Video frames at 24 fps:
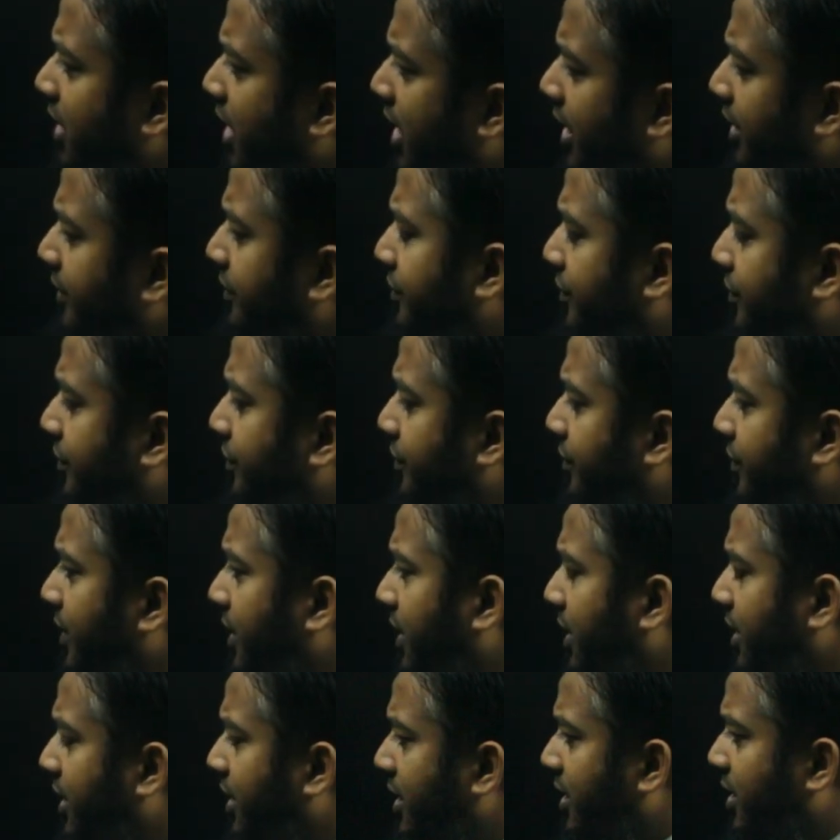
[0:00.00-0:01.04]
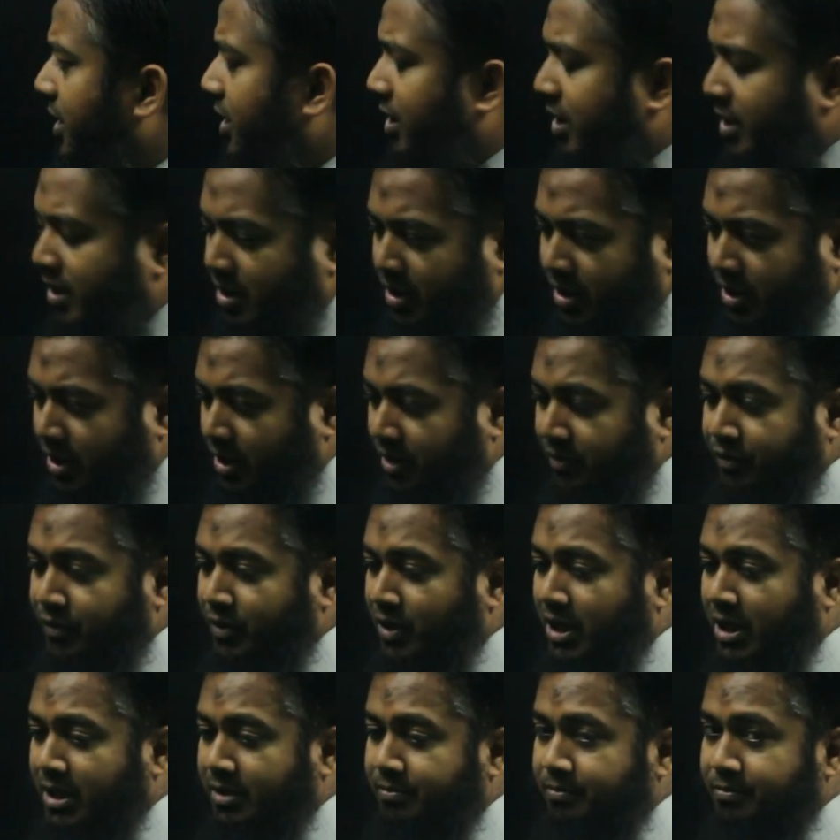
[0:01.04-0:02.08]
If we
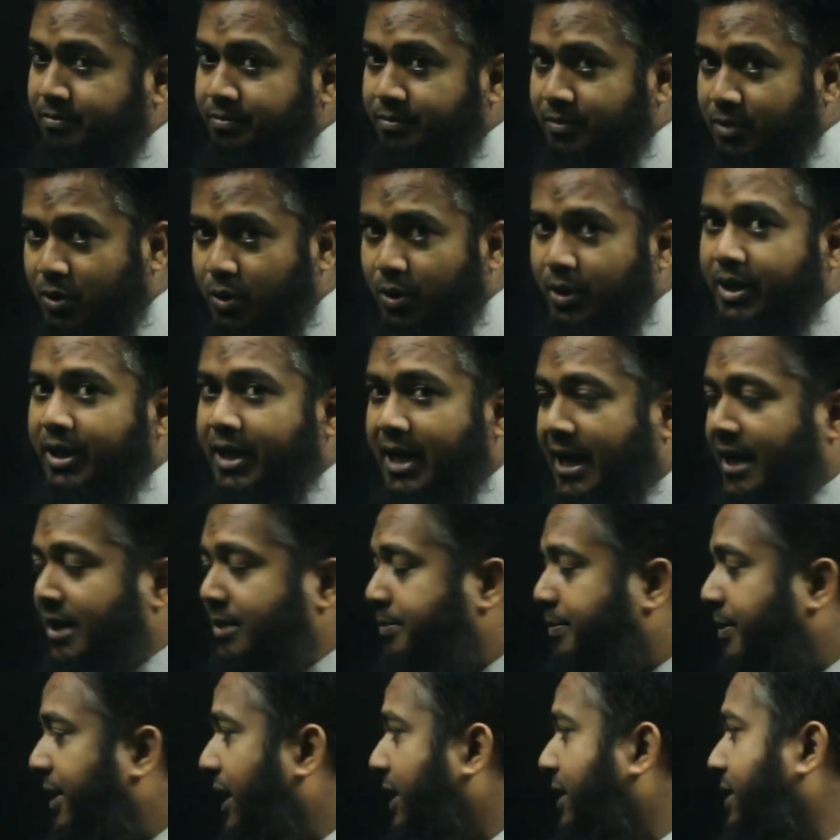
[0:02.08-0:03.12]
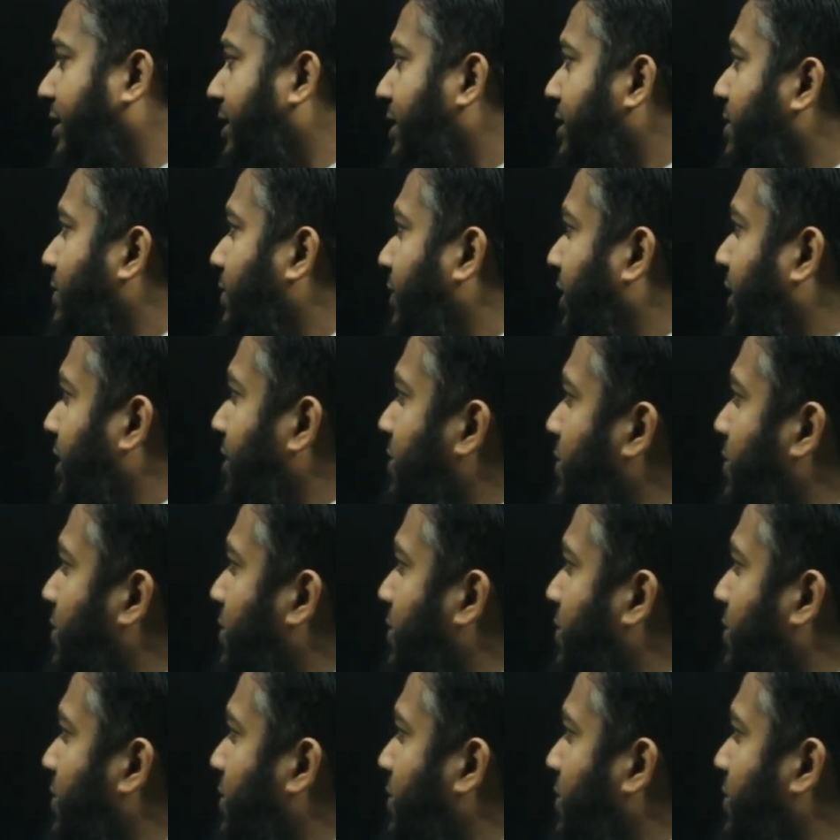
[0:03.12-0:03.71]
are good at practice, we can